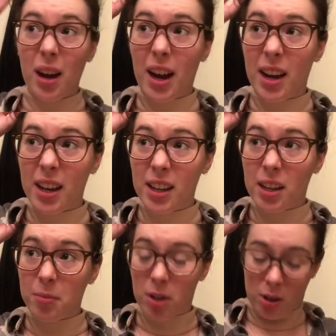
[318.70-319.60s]
I
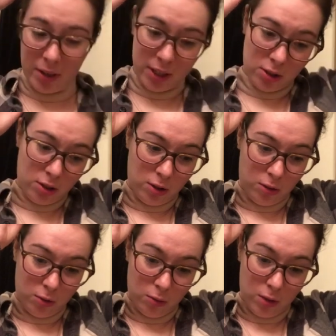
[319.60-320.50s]
am going
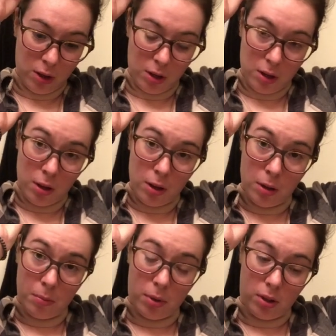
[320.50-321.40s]
to
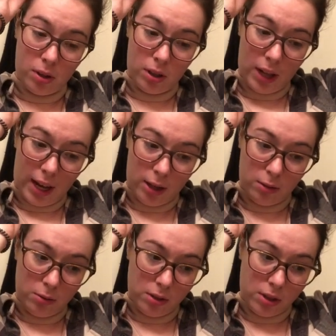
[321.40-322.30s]
pull
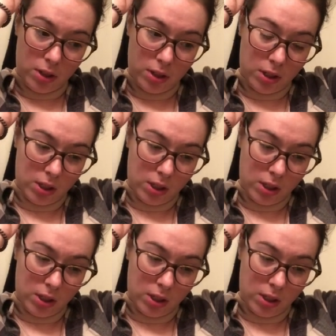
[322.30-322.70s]
out